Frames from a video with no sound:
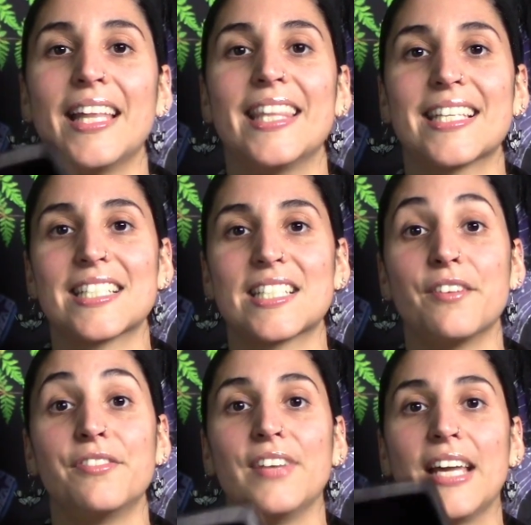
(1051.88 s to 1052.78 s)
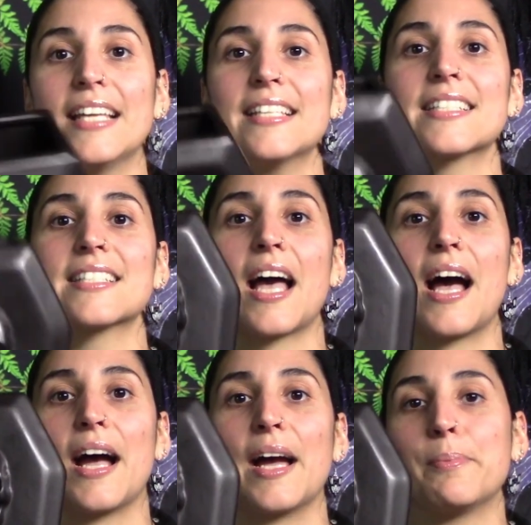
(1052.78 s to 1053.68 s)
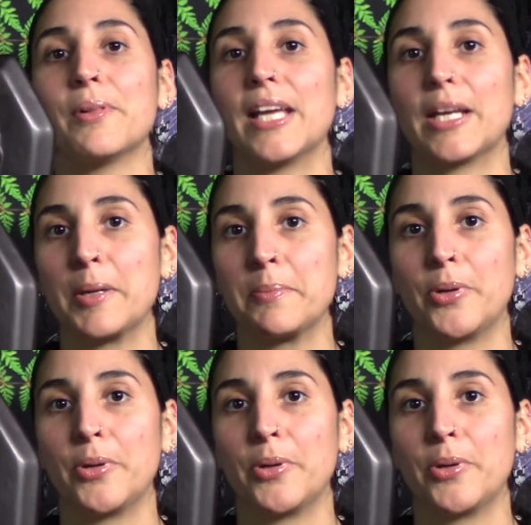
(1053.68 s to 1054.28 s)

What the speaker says: This is a vase. I plan on